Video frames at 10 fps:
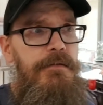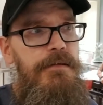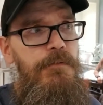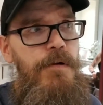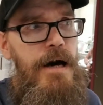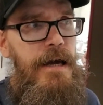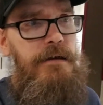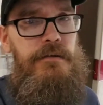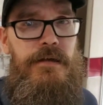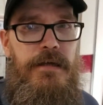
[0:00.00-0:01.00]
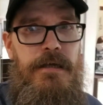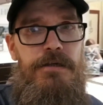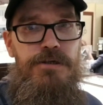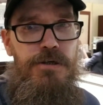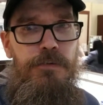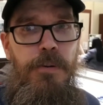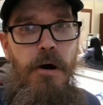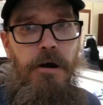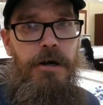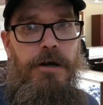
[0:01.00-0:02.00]
in the wild a
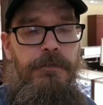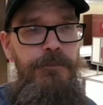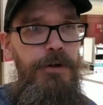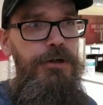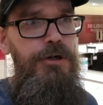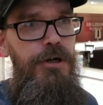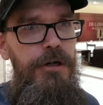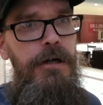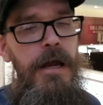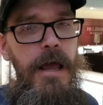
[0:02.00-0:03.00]
two-parter for sure.